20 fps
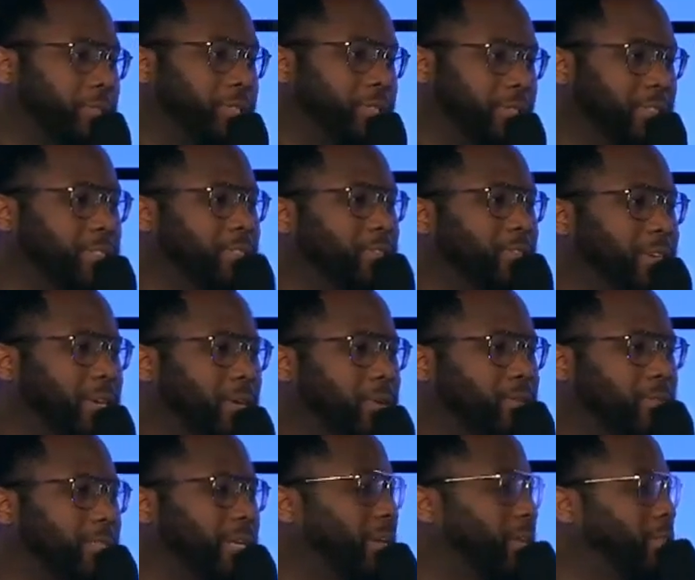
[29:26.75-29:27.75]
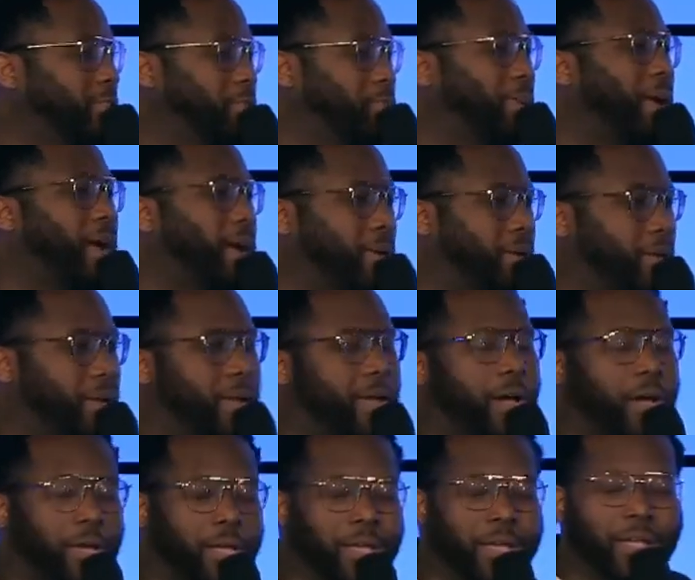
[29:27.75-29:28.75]
And this little kid was like spouting it
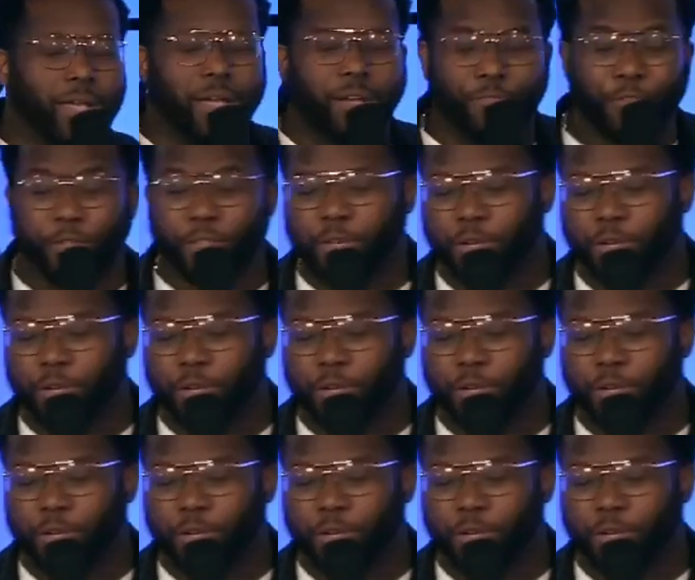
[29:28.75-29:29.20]
out. I feel the